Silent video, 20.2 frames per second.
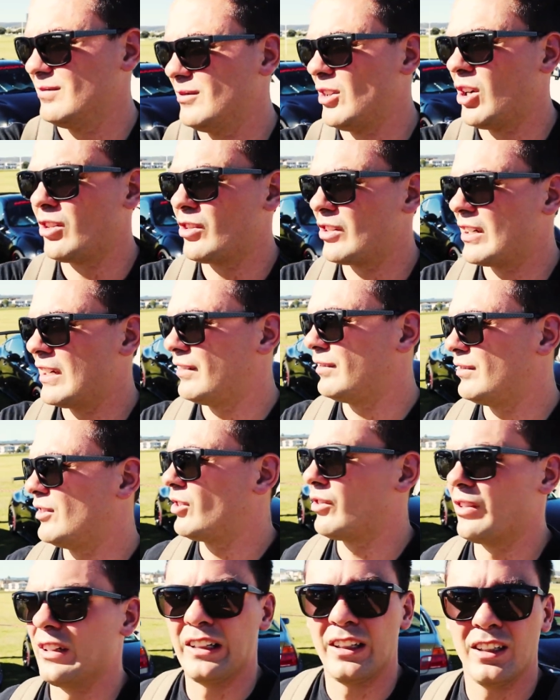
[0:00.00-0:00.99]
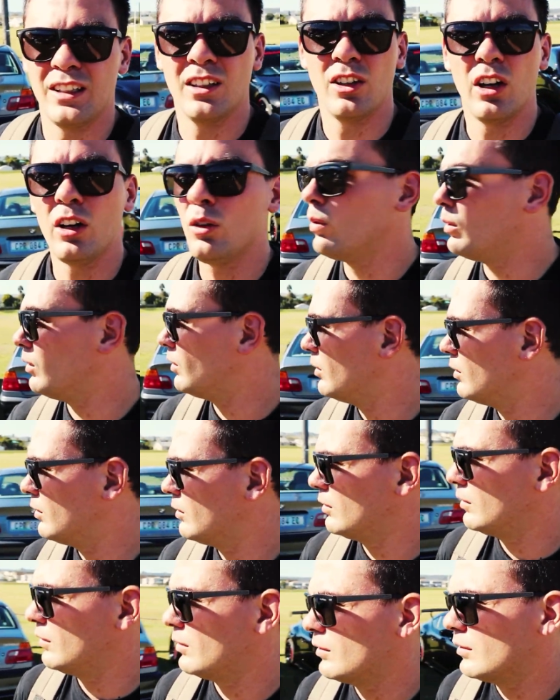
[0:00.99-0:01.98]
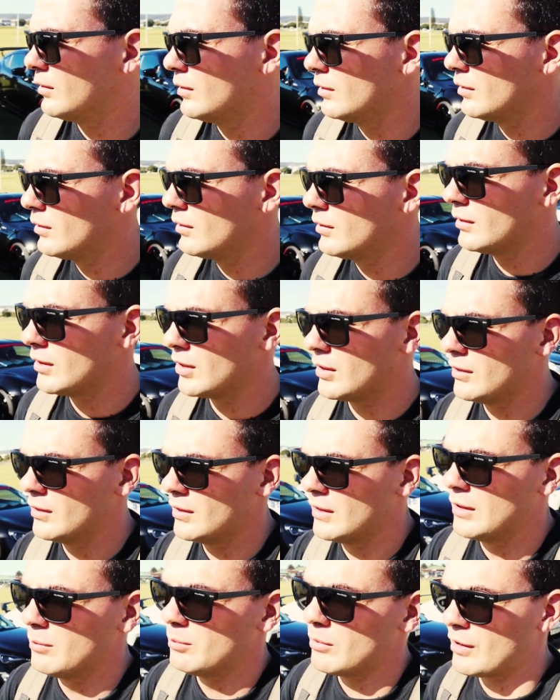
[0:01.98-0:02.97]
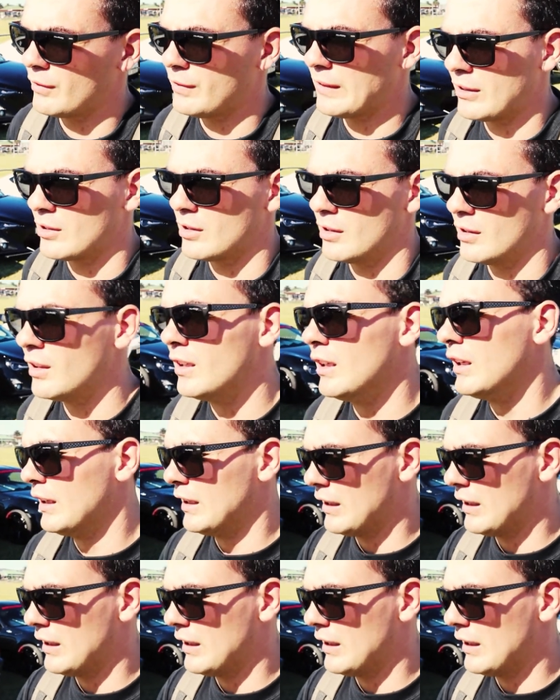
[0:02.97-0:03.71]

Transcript: Long drive, not really. Oh. Modified car.